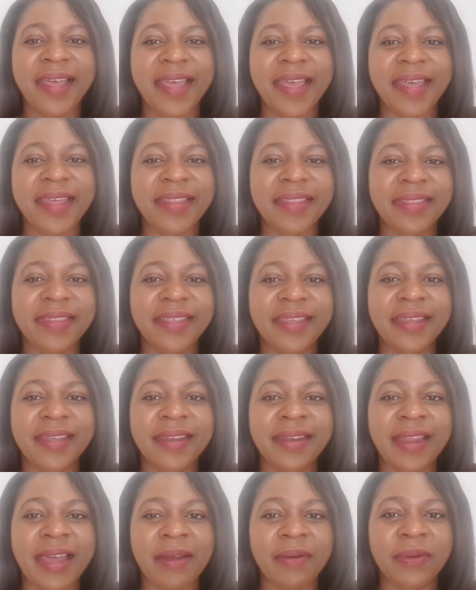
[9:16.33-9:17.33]
And
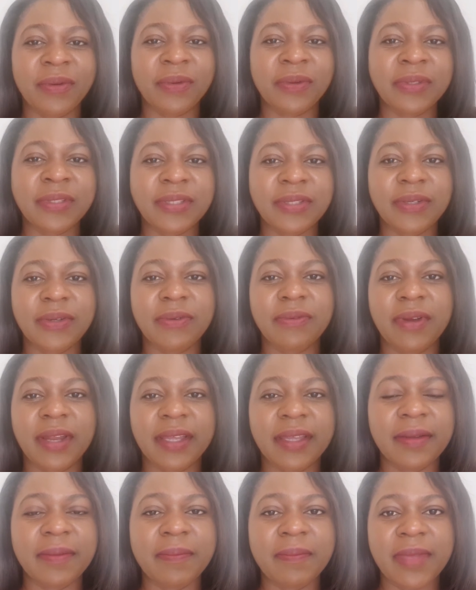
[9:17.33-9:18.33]
then I would also
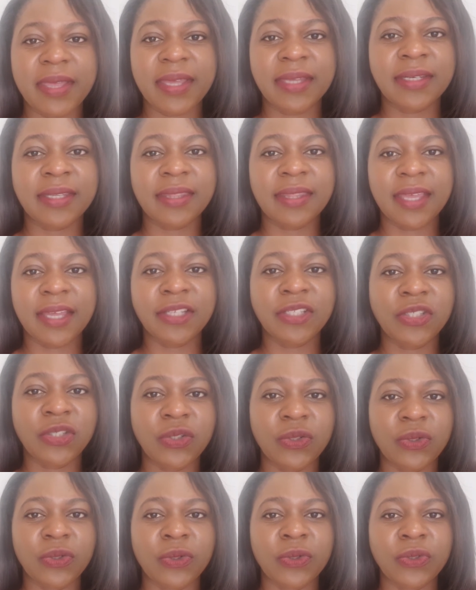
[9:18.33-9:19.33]
recommend that
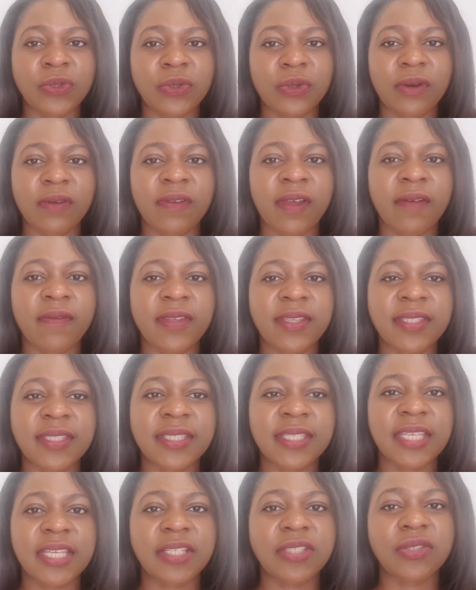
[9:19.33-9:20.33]
you sort of have a
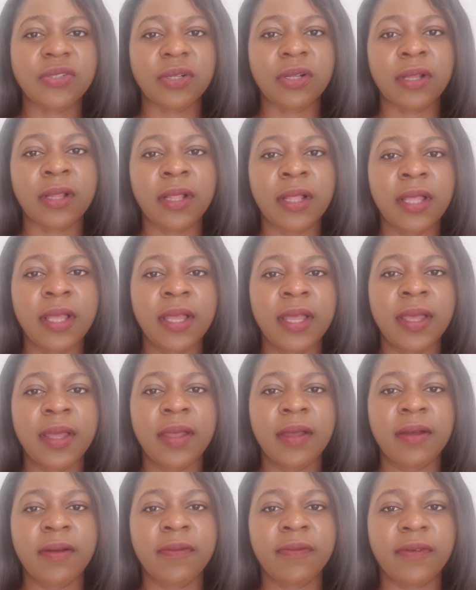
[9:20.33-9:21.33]
schedule
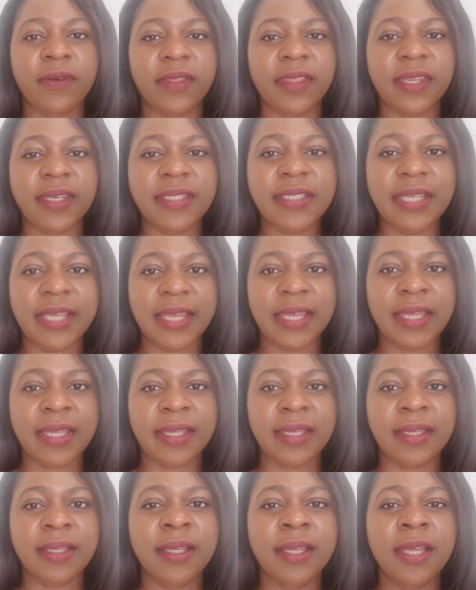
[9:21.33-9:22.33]
for the
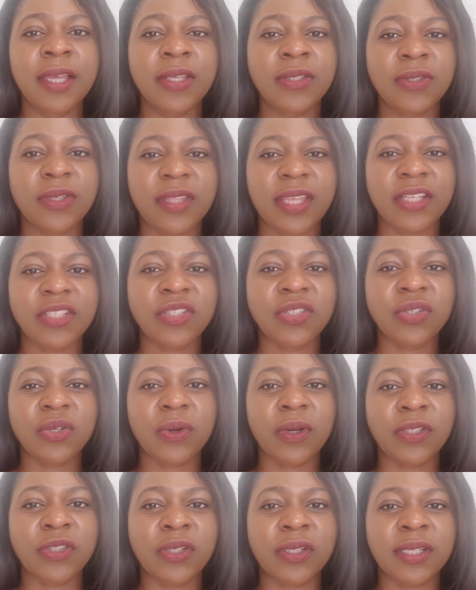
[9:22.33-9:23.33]
day, so that
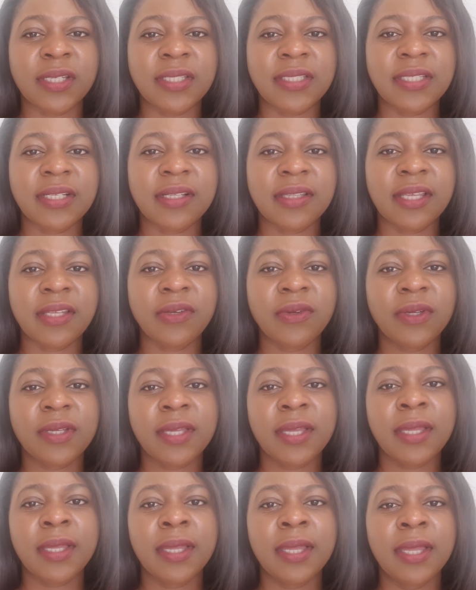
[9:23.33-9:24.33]
you can tell that,
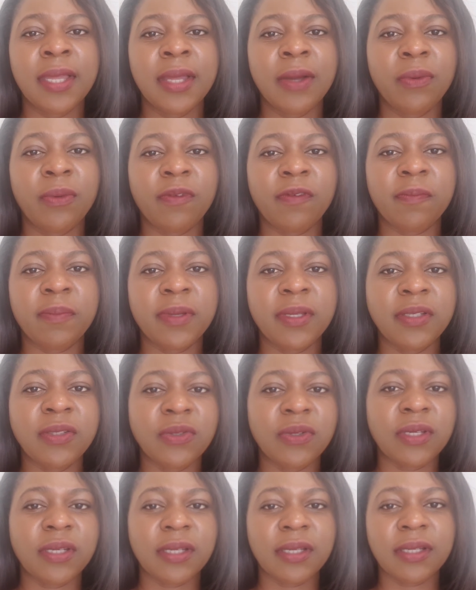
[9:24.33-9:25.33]
okay, we've
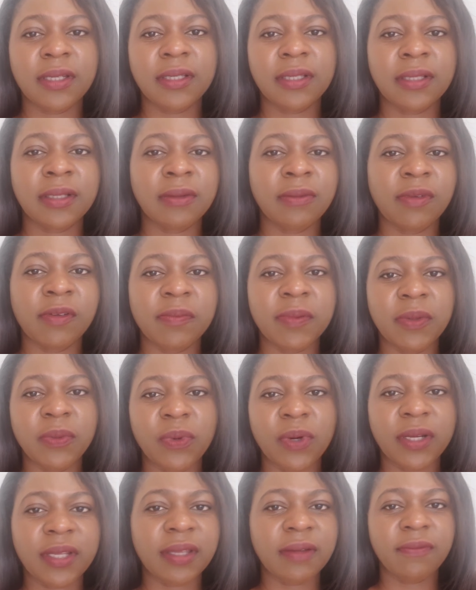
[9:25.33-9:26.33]
been
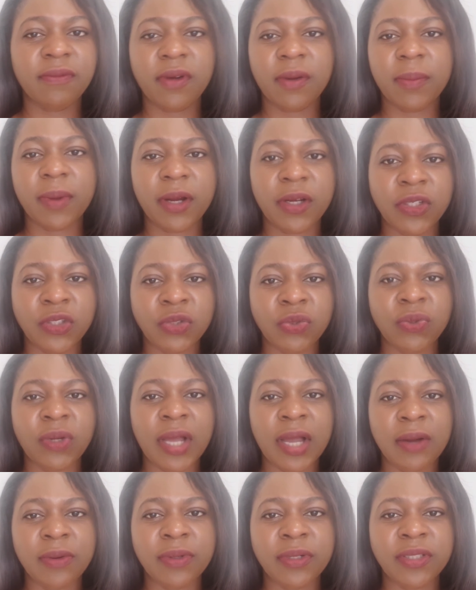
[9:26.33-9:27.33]
working for about 2
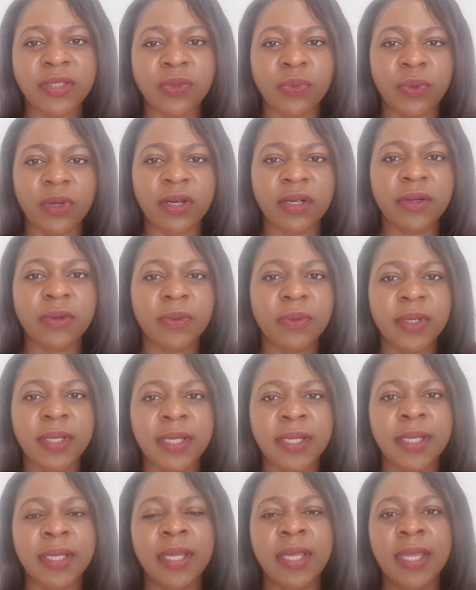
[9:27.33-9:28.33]
hours, where are
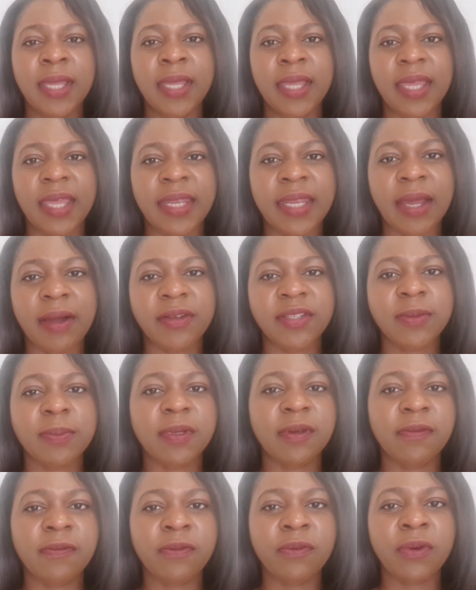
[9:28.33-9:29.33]
we? And now it's
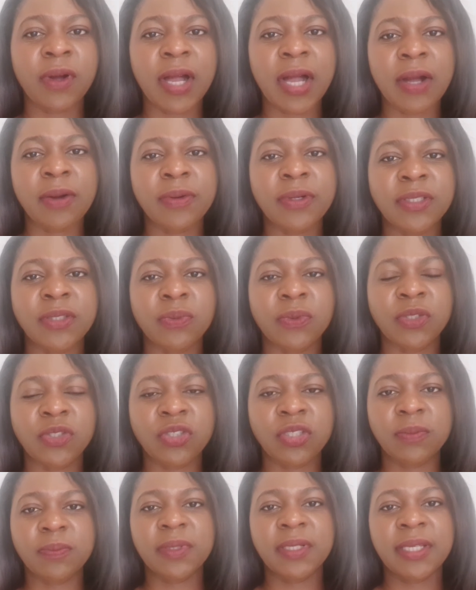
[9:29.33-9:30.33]
been 4 hours, we
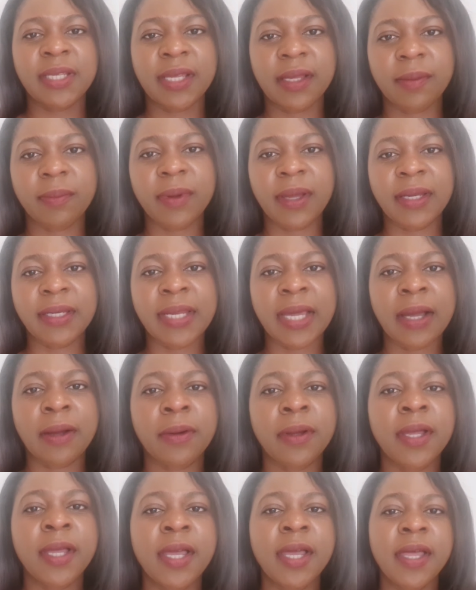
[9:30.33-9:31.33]
should be here by
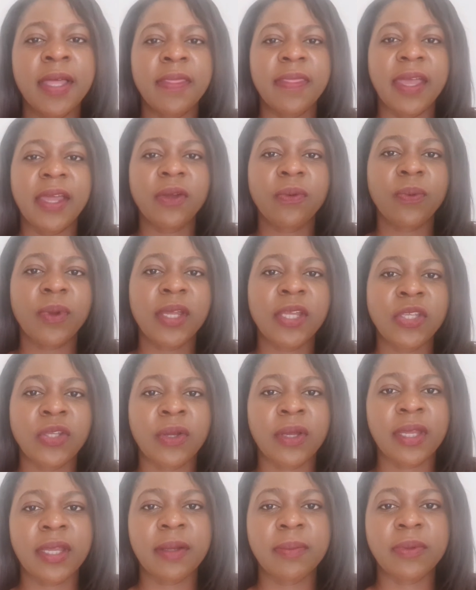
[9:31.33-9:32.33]
now. That way
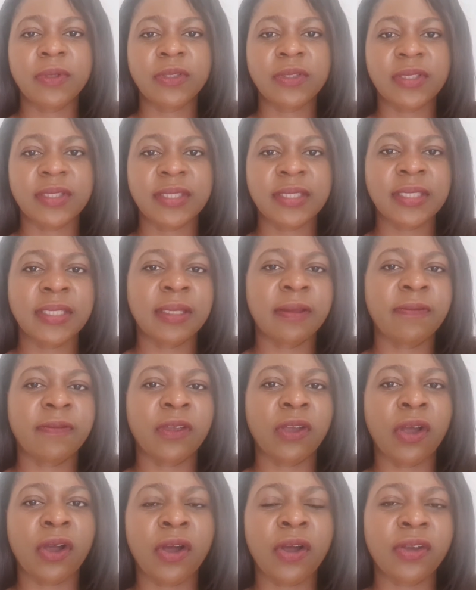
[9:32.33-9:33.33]
you're able to see if
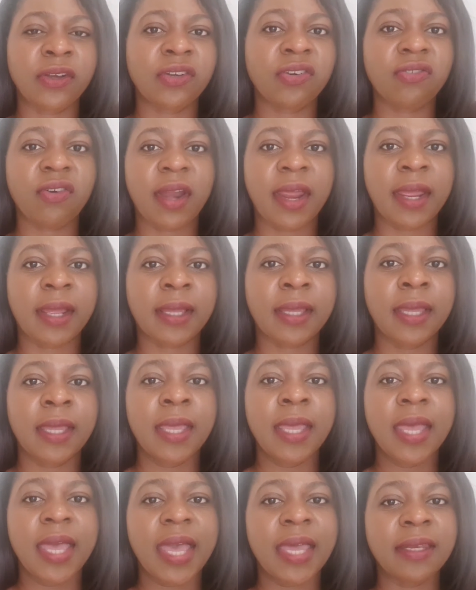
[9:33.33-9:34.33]
you're on track,
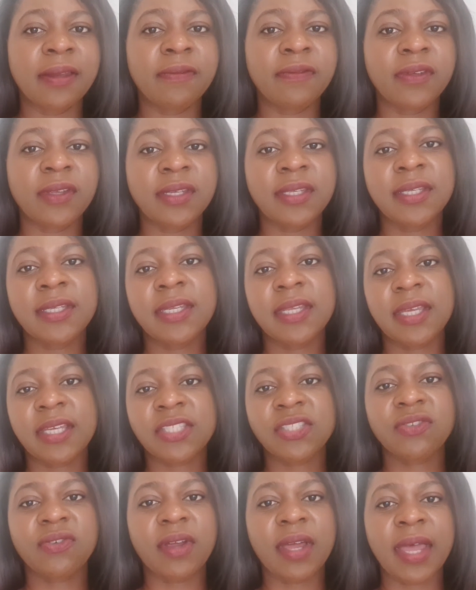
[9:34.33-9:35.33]
and if you need
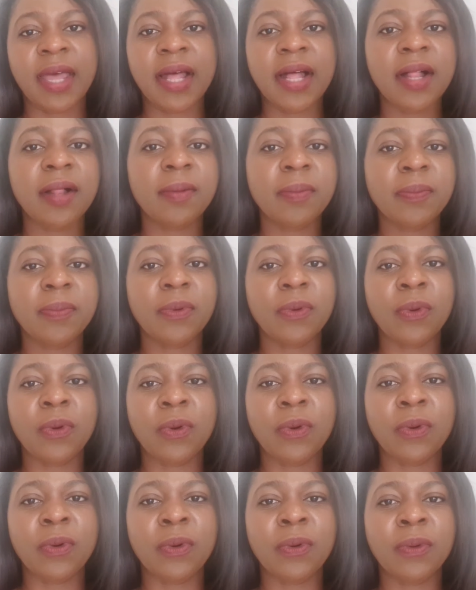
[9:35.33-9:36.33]
extra help
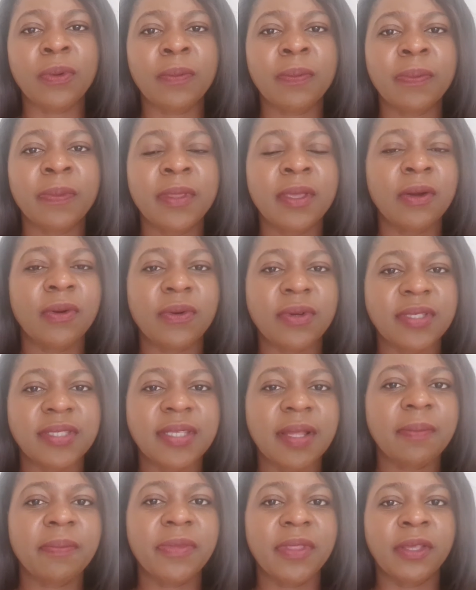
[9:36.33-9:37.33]
or
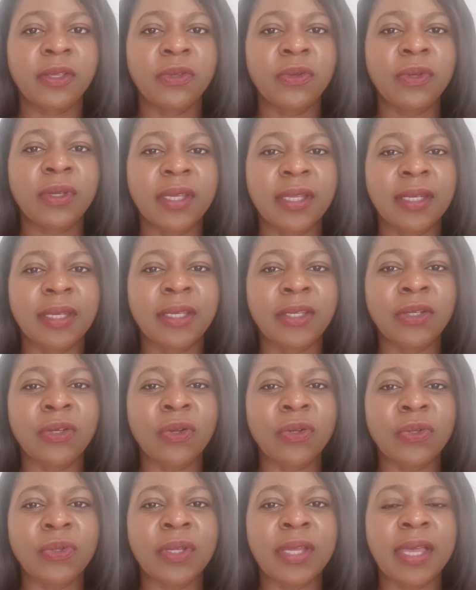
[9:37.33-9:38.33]
something, you can,
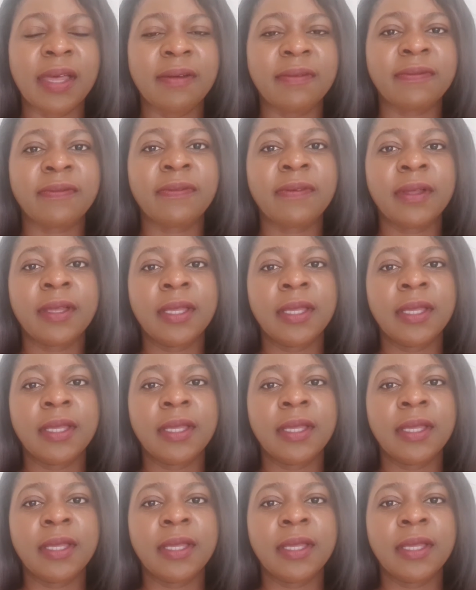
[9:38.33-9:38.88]
you have